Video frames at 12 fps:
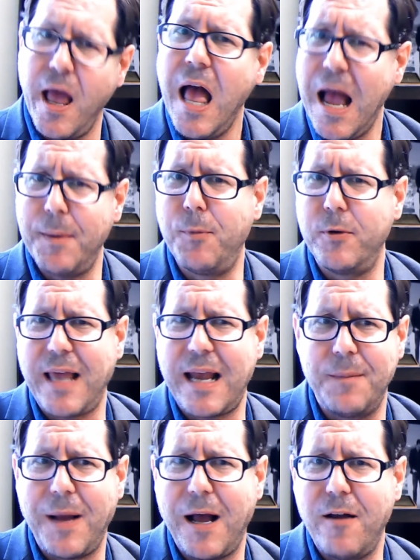I'm going to put that at
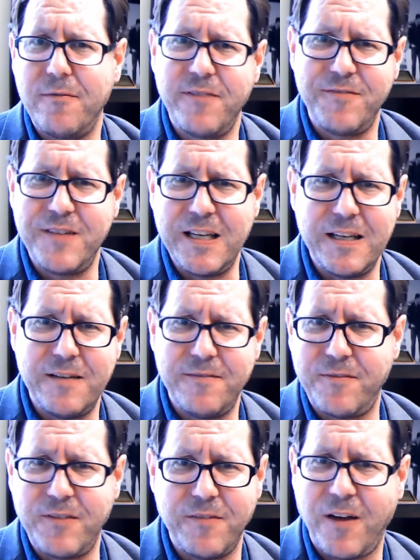about 50,
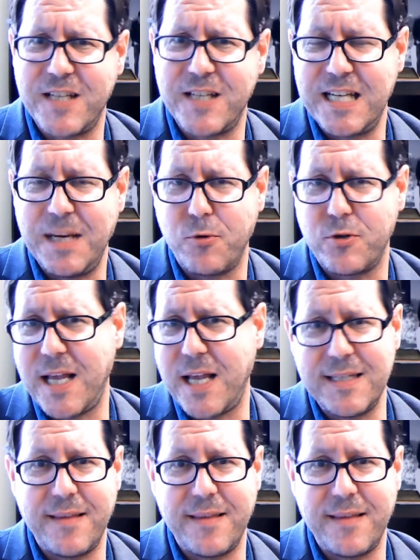55, 60%,